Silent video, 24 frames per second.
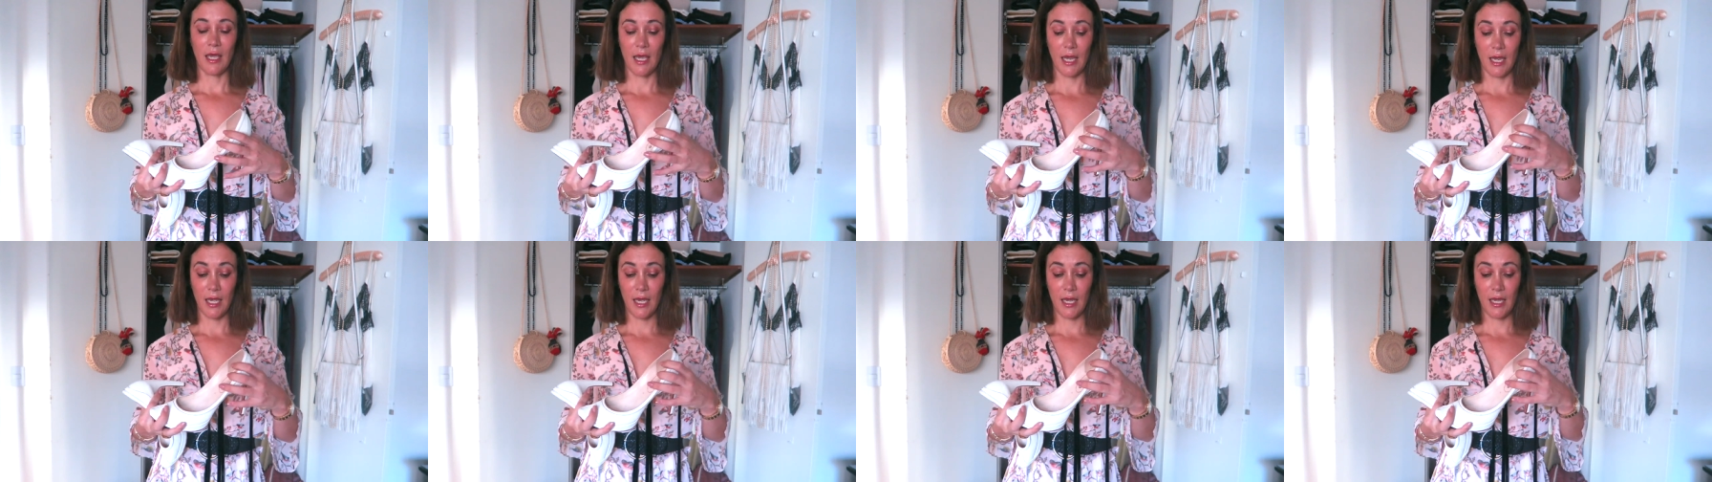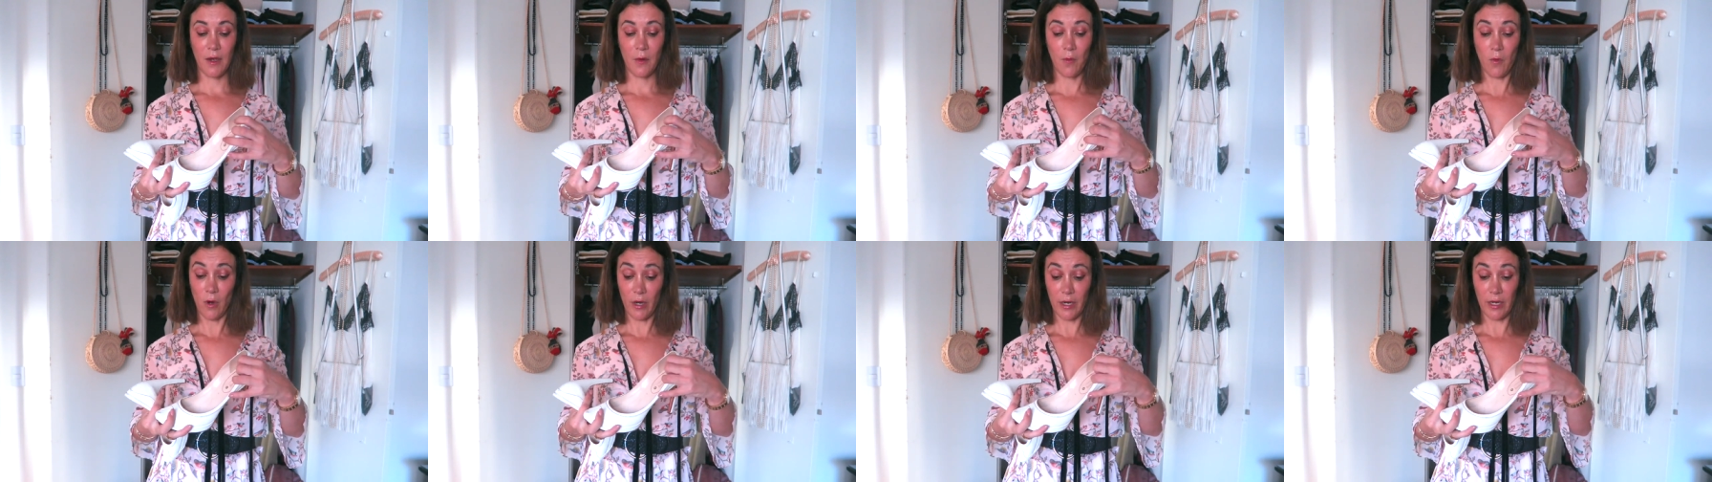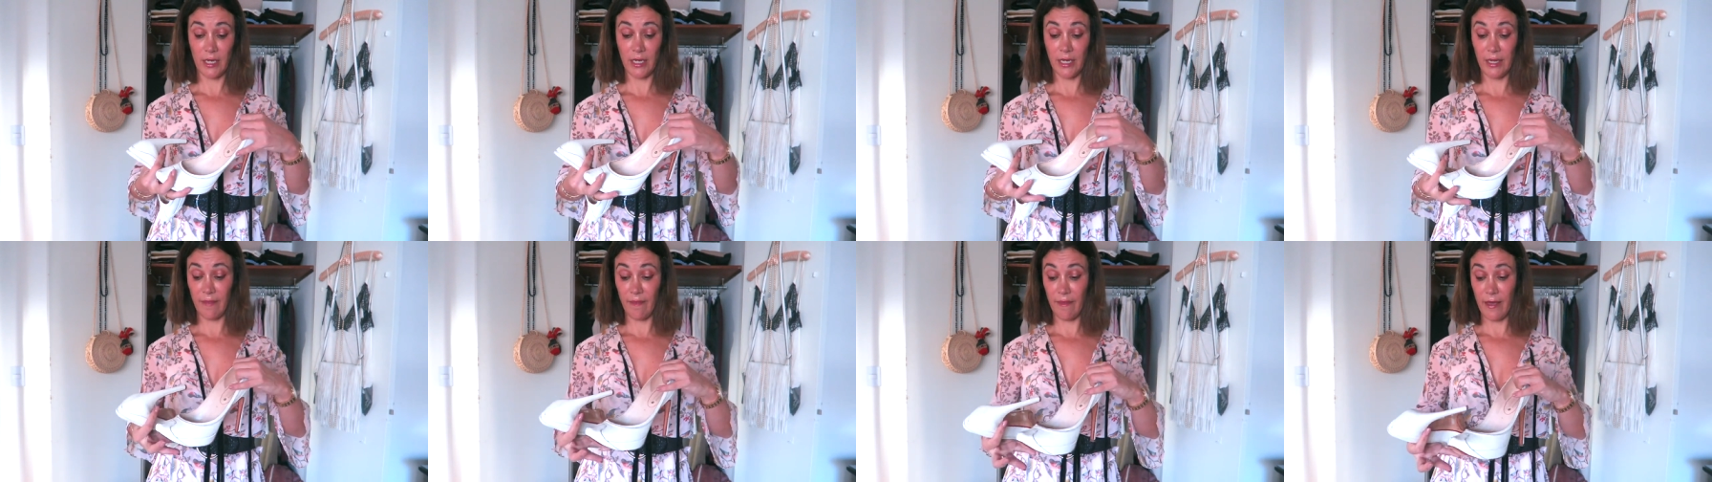uh,
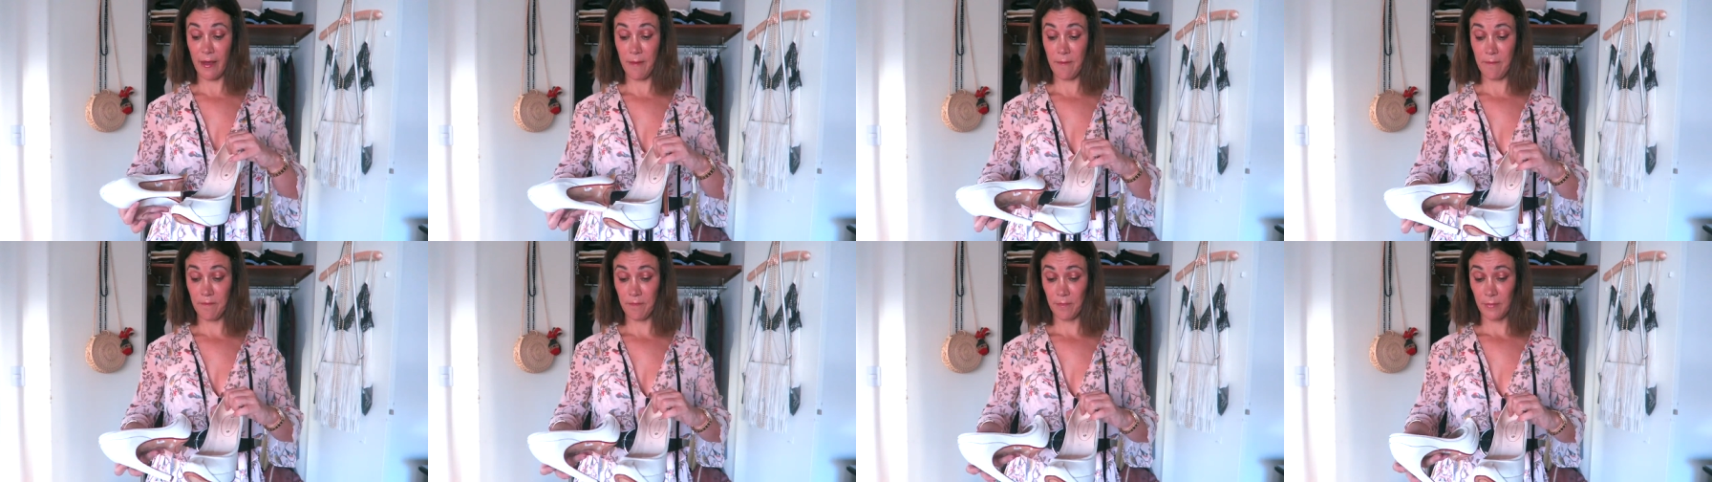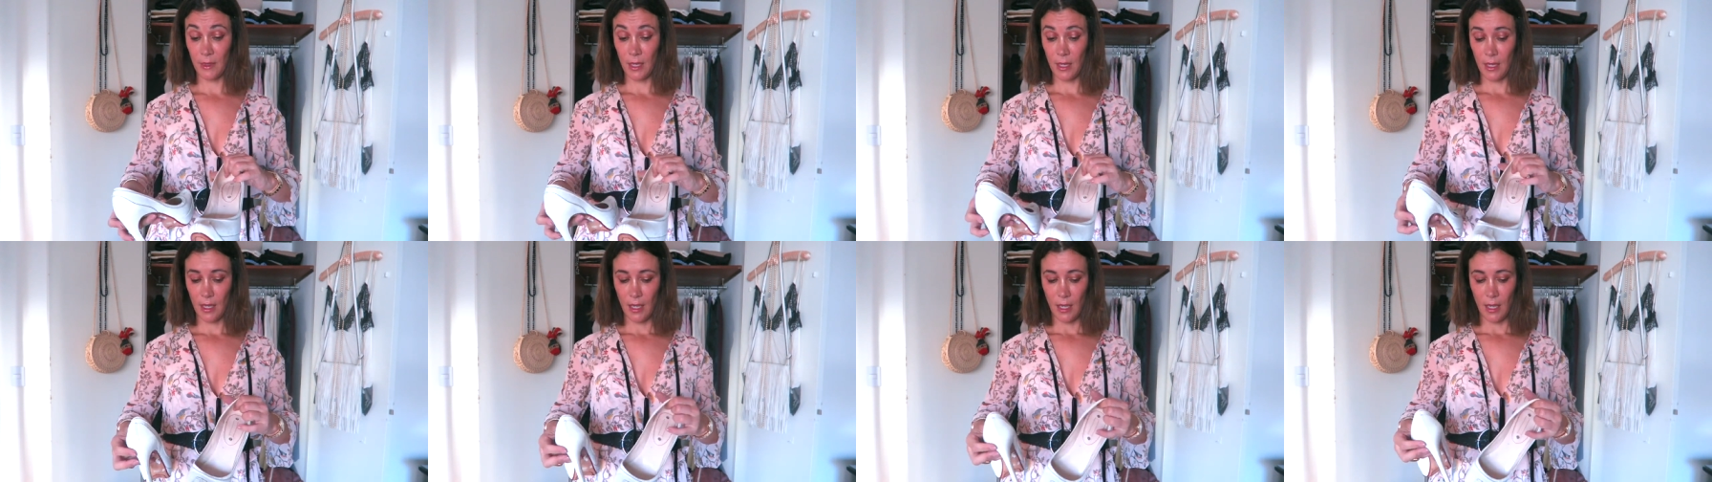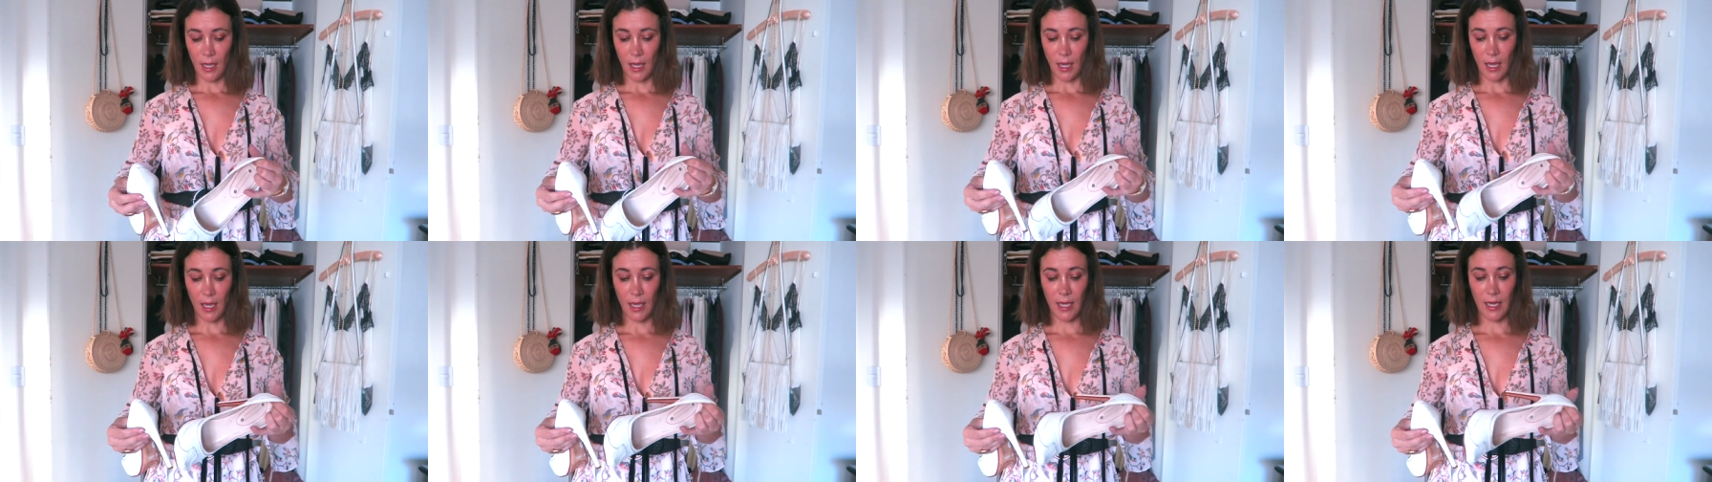walking in them
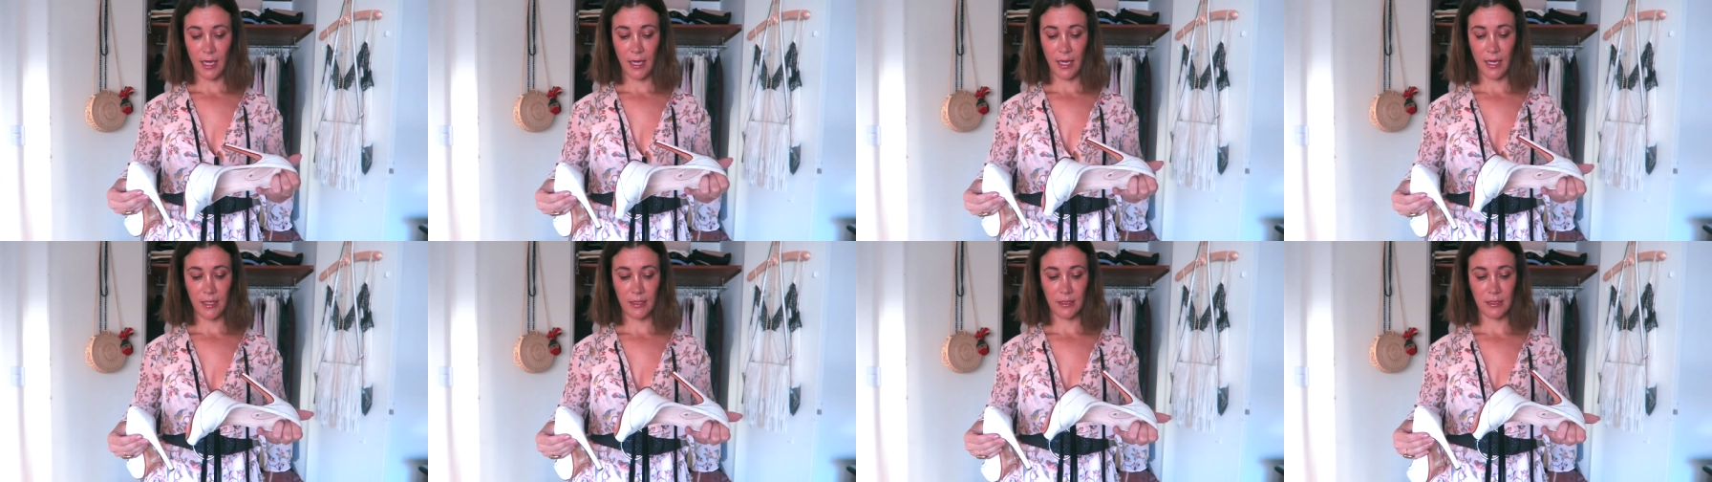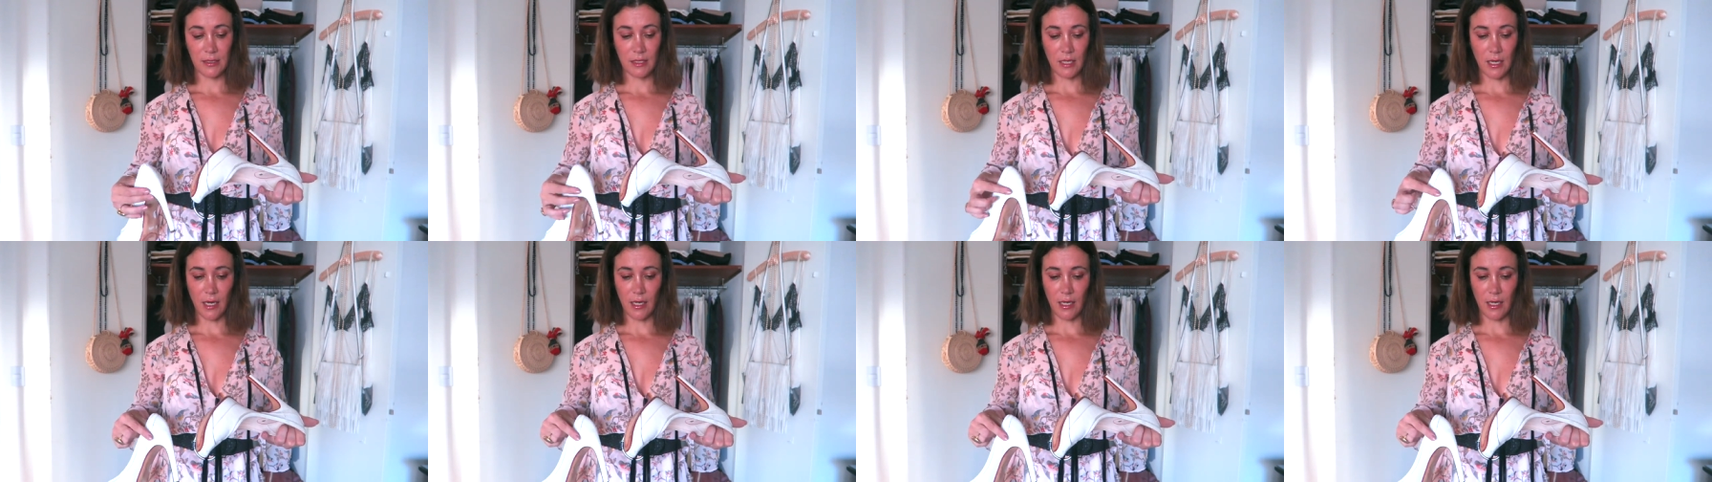and